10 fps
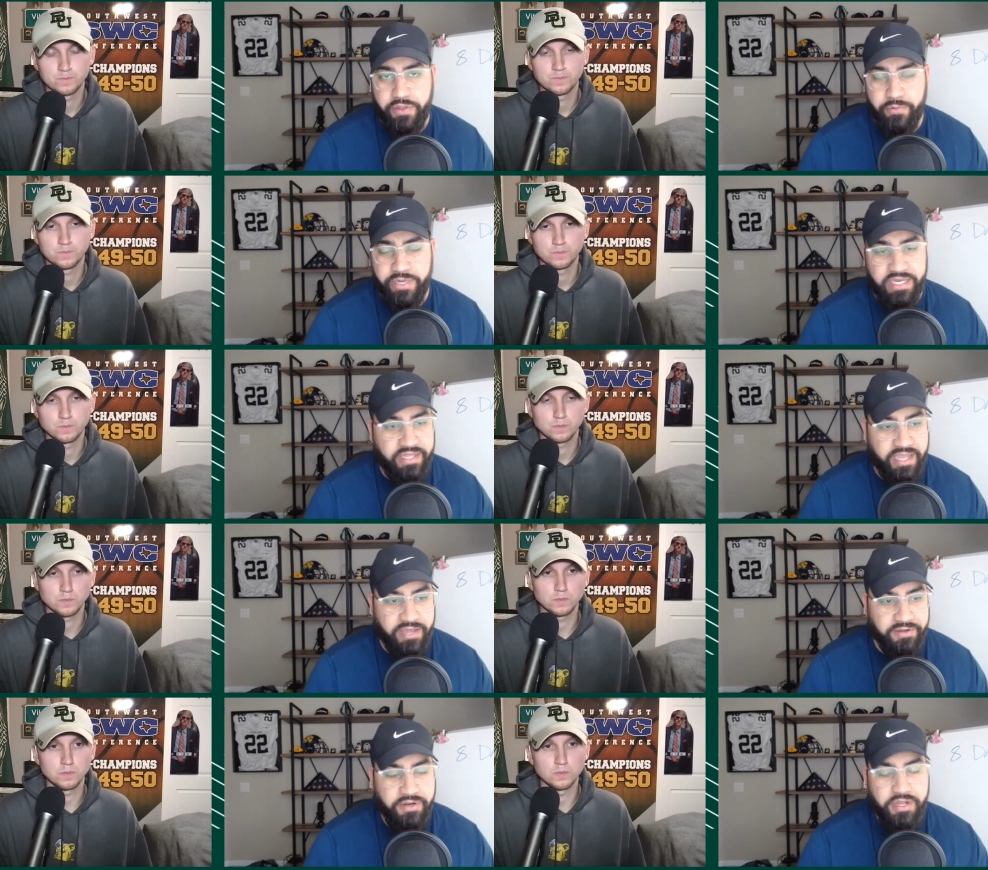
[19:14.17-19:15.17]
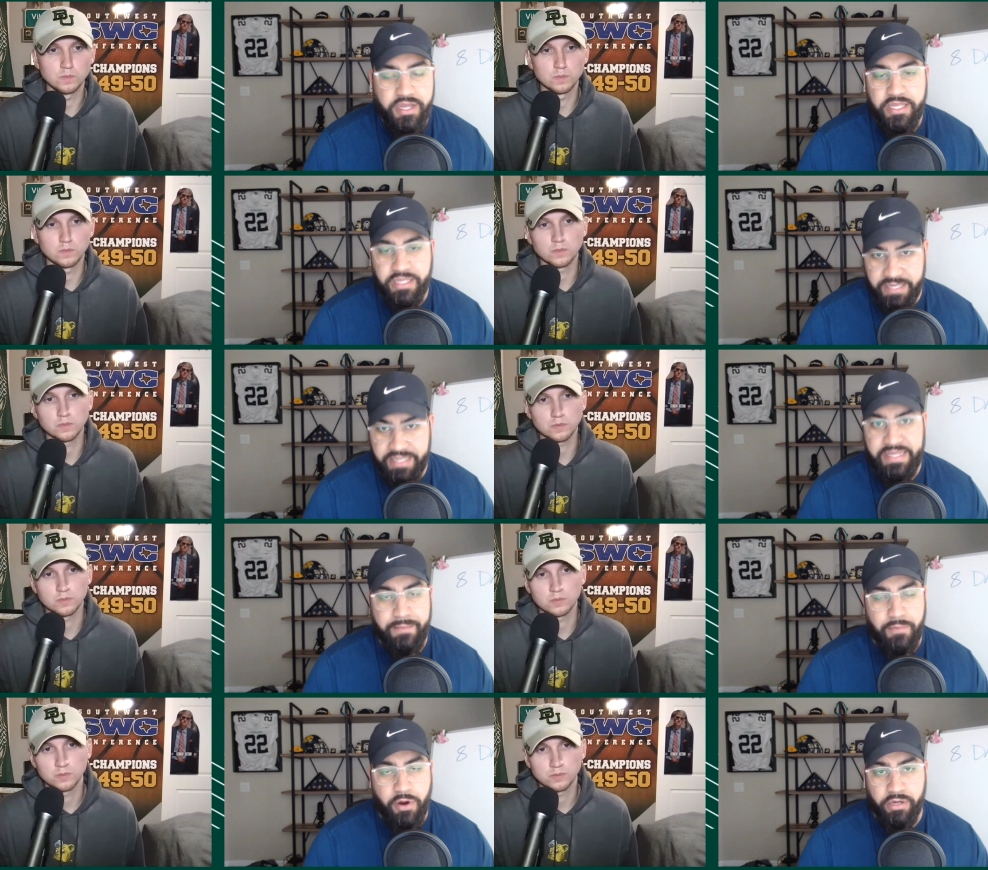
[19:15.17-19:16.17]
Speaker 1: that we did together. You hit
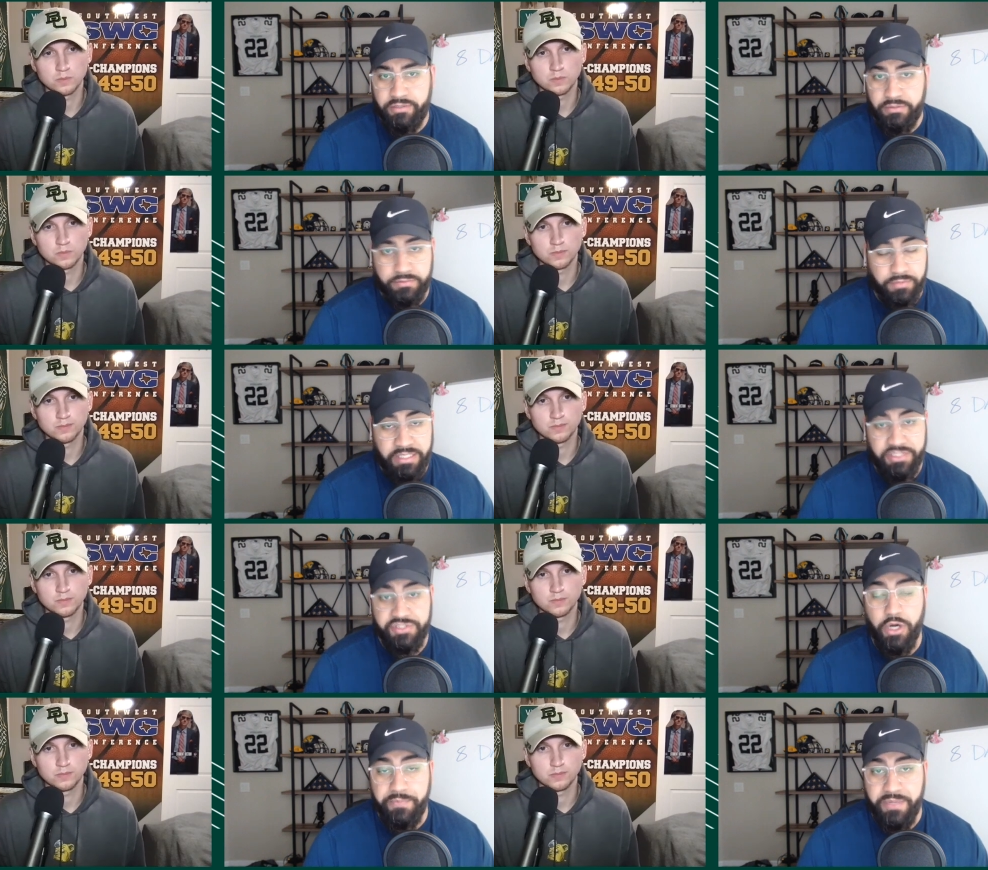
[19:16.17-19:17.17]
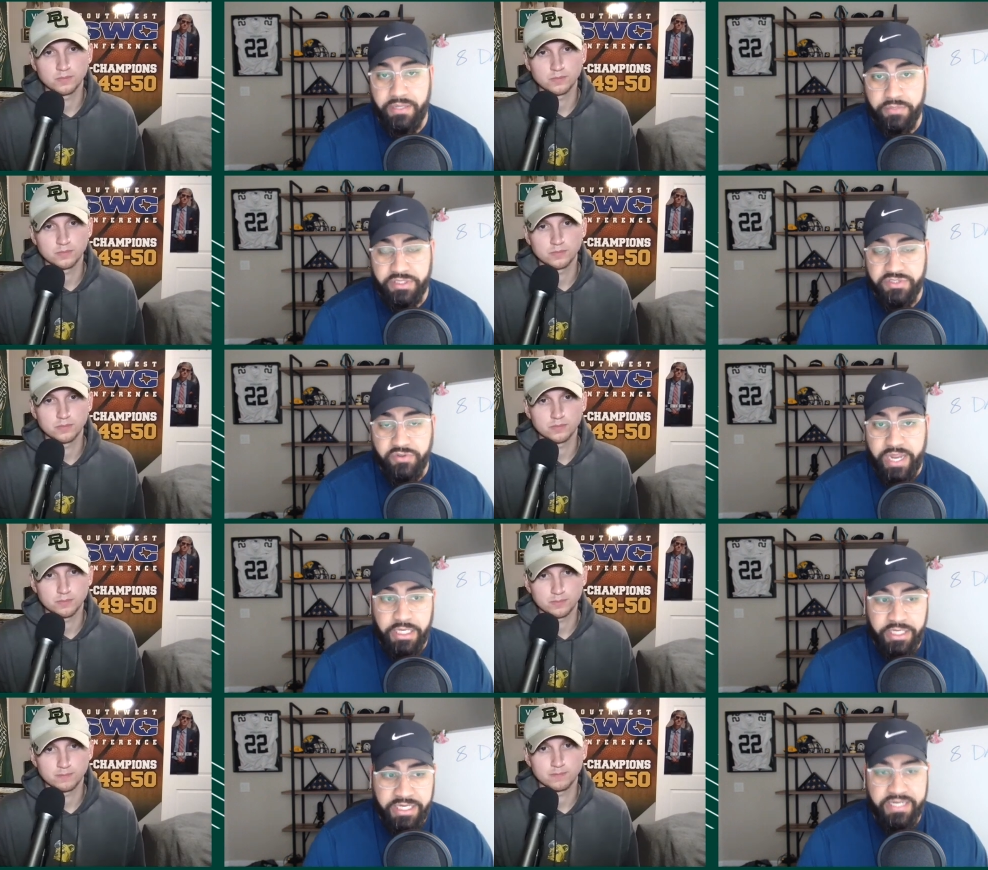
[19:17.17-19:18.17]
that mark in Sharpie, which is
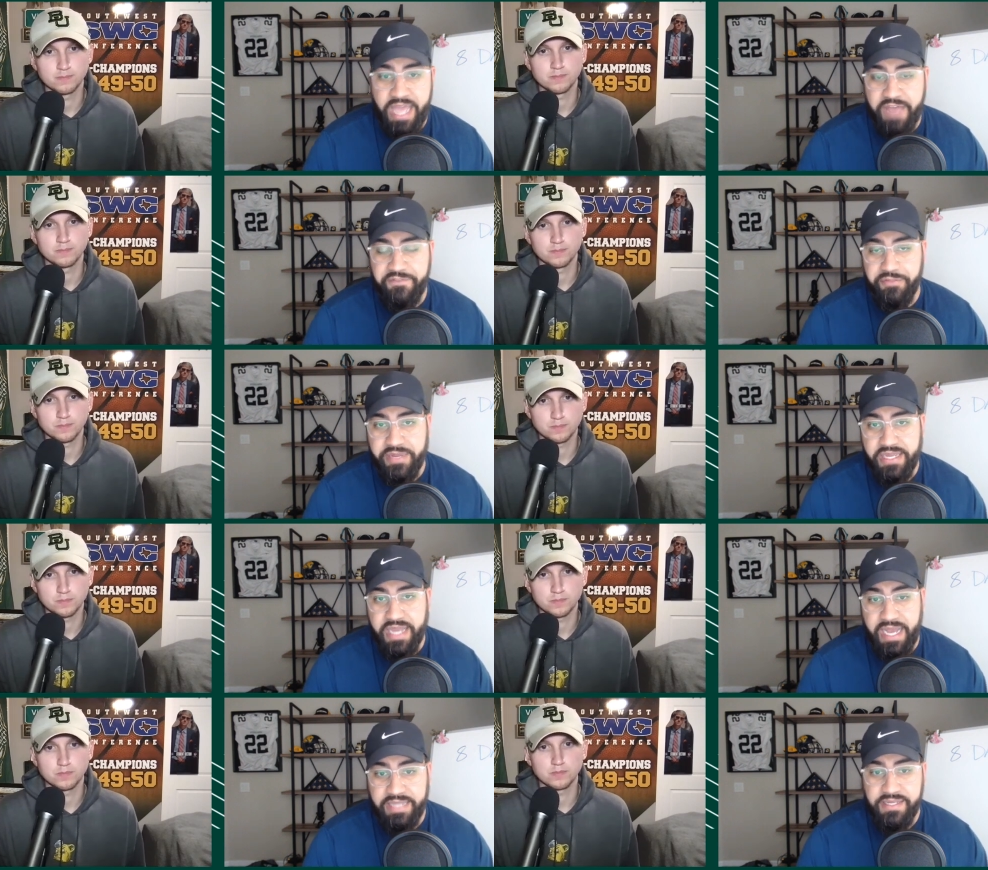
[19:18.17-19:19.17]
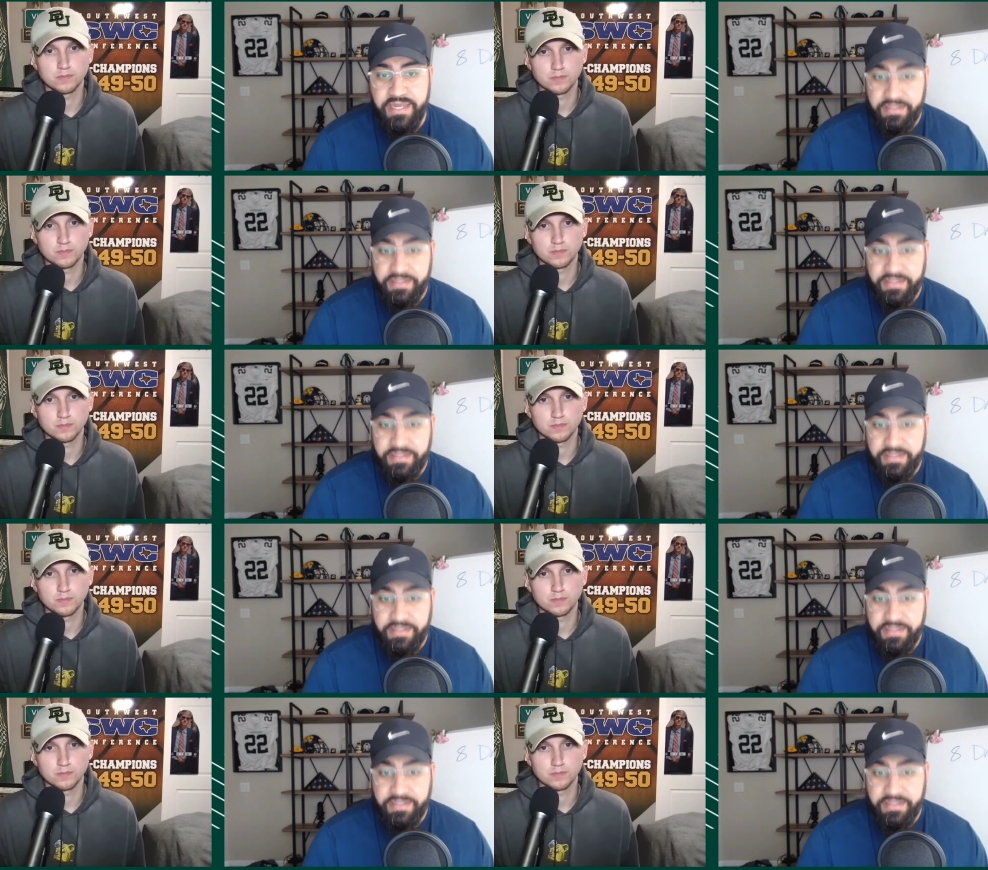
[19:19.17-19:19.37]
great. You needed to have three guys.